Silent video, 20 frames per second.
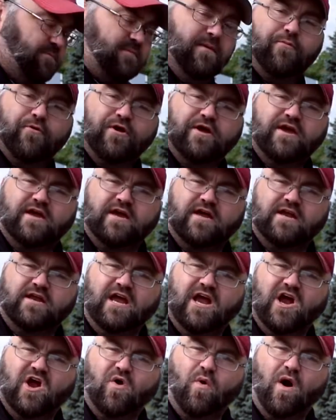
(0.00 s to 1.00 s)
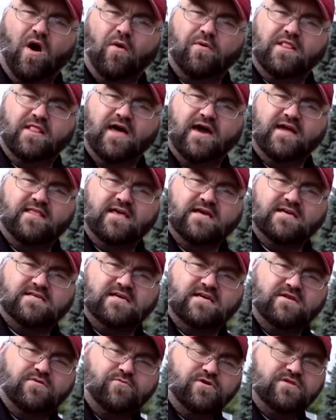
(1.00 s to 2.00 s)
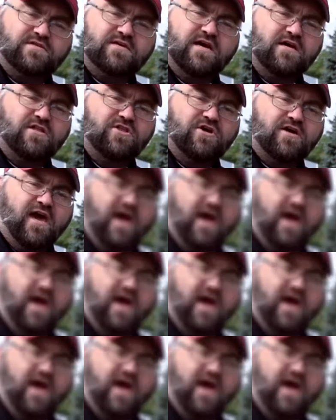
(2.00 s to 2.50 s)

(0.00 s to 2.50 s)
me bring you in here while we light this, and we'll take a look